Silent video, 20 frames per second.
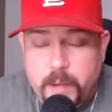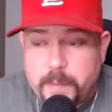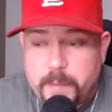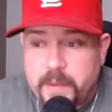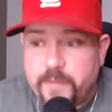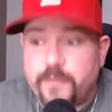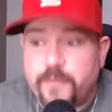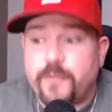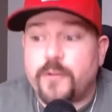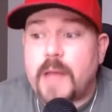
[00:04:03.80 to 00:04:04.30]

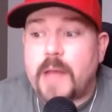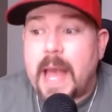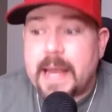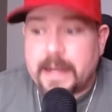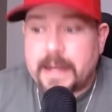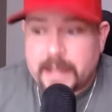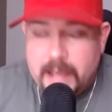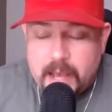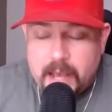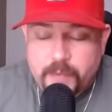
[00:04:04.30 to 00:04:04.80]
He
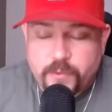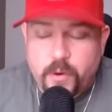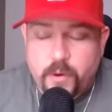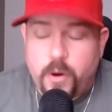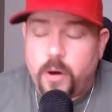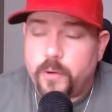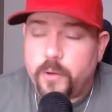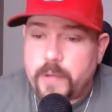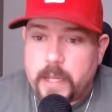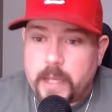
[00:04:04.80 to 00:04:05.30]
flattened guys
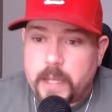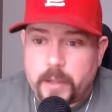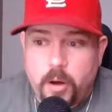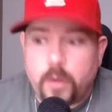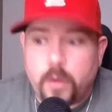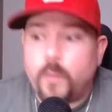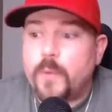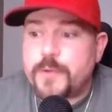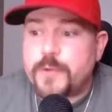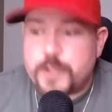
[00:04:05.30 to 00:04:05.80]
all night
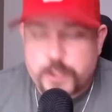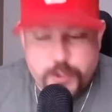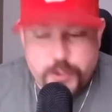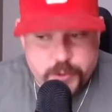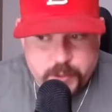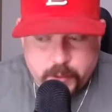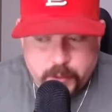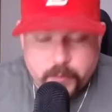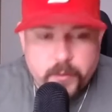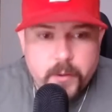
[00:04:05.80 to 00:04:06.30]
long, which he
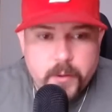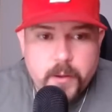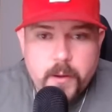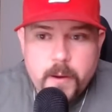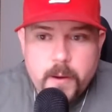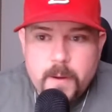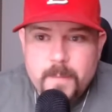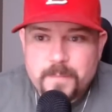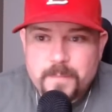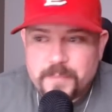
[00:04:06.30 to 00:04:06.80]
should do.
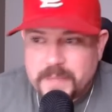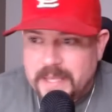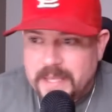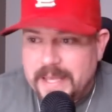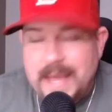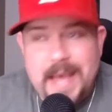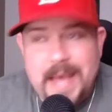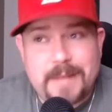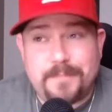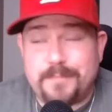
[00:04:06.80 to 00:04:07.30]
He
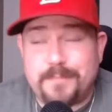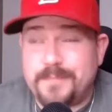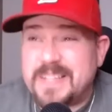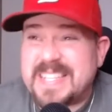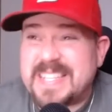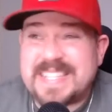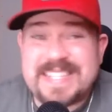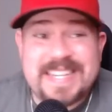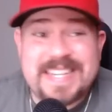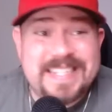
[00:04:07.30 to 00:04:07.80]
had
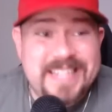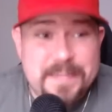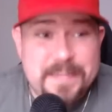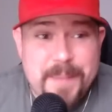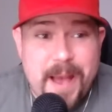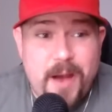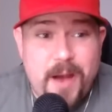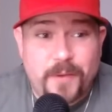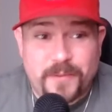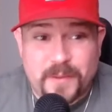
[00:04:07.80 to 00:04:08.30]
60
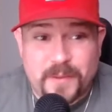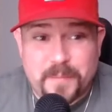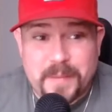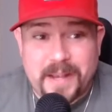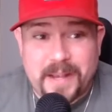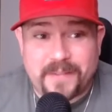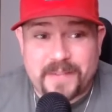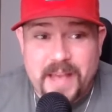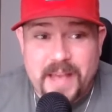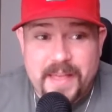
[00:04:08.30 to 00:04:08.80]
pounds on the
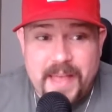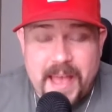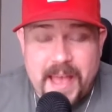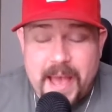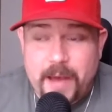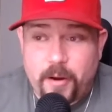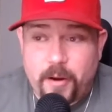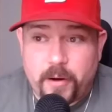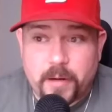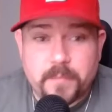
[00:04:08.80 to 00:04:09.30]
biggest guy they
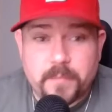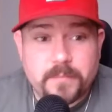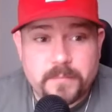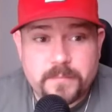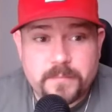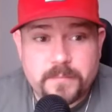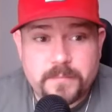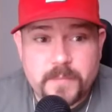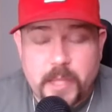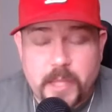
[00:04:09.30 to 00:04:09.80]
had on him.
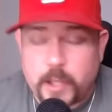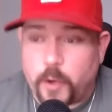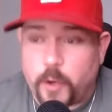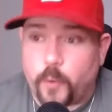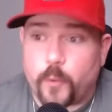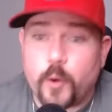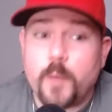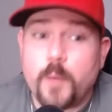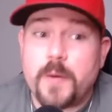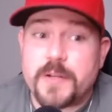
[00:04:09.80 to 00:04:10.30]
Like,
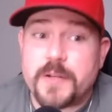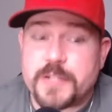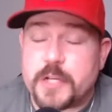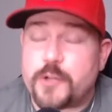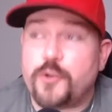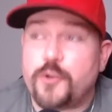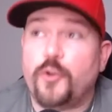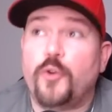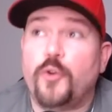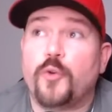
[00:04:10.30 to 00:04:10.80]
Garuba's a
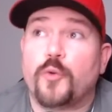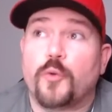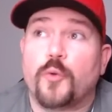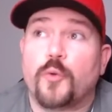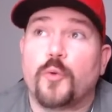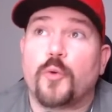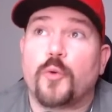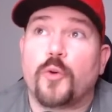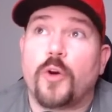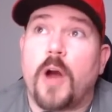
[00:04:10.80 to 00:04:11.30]

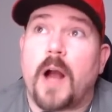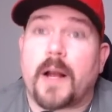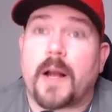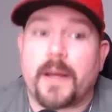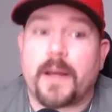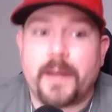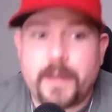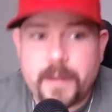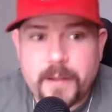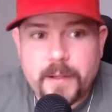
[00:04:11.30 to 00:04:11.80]

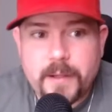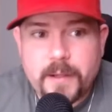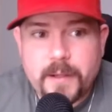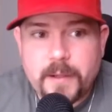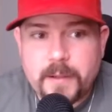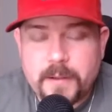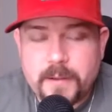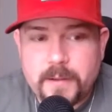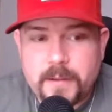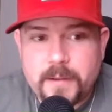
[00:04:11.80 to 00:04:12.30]
truck.
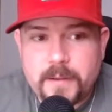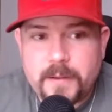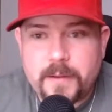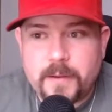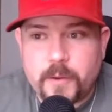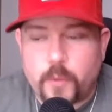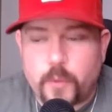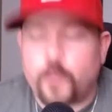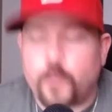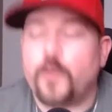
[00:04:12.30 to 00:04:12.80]

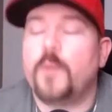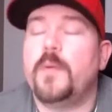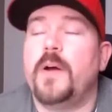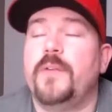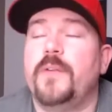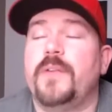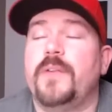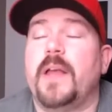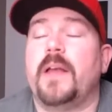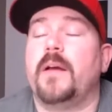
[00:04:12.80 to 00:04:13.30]
Garuba
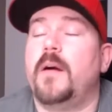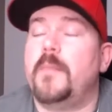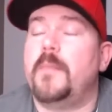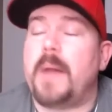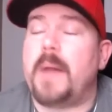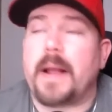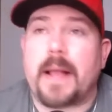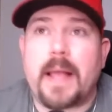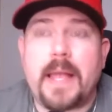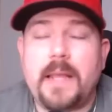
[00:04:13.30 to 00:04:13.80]
is
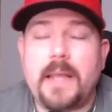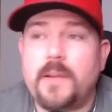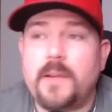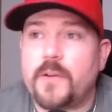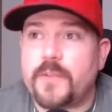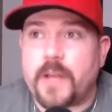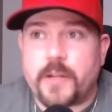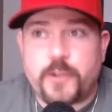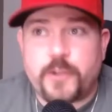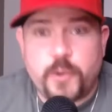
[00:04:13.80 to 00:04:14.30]
he
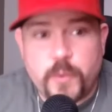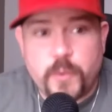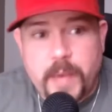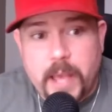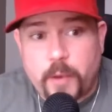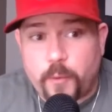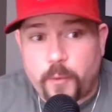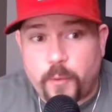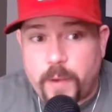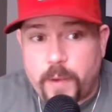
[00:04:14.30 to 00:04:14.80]
looks like a
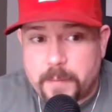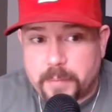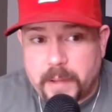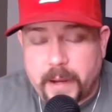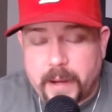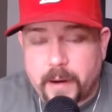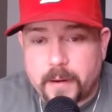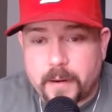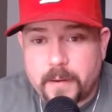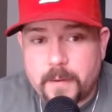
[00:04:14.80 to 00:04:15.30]
2K created player.